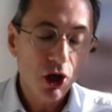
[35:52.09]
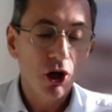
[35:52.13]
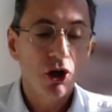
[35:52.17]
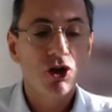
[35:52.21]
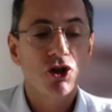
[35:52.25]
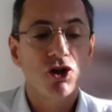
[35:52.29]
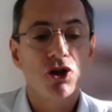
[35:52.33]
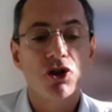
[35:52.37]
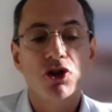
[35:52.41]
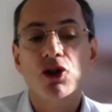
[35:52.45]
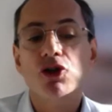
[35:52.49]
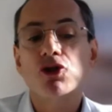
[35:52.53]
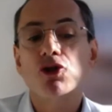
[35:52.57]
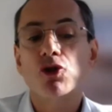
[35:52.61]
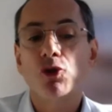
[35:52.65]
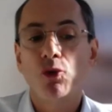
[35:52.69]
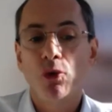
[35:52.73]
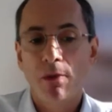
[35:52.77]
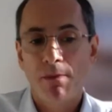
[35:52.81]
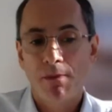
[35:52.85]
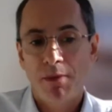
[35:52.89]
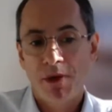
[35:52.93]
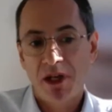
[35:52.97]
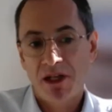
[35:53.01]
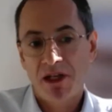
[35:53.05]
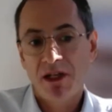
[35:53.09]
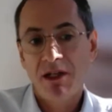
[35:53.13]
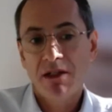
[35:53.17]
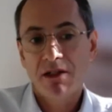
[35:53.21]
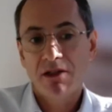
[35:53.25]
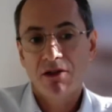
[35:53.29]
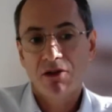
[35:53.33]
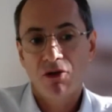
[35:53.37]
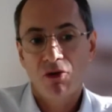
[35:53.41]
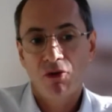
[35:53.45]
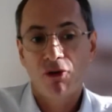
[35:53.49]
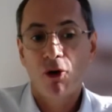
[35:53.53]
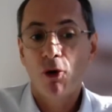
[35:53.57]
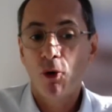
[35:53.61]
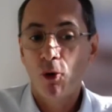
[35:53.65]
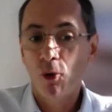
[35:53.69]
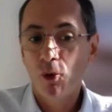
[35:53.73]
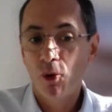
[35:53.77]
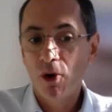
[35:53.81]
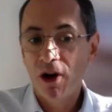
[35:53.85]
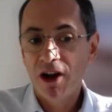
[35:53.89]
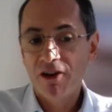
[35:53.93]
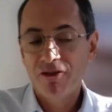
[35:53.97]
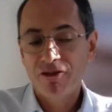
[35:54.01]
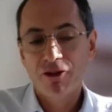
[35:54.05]
So just to repeat it, for
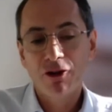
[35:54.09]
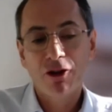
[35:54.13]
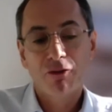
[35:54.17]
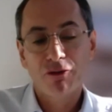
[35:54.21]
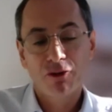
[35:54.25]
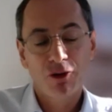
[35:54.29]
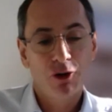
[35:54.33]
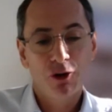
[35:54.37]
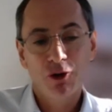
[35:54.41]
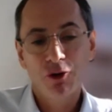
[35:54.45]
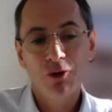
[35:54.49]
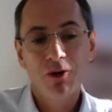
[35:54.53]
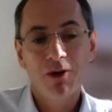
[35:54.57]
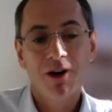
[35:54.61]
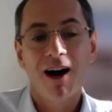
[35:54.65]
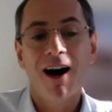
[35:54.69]
whoever of you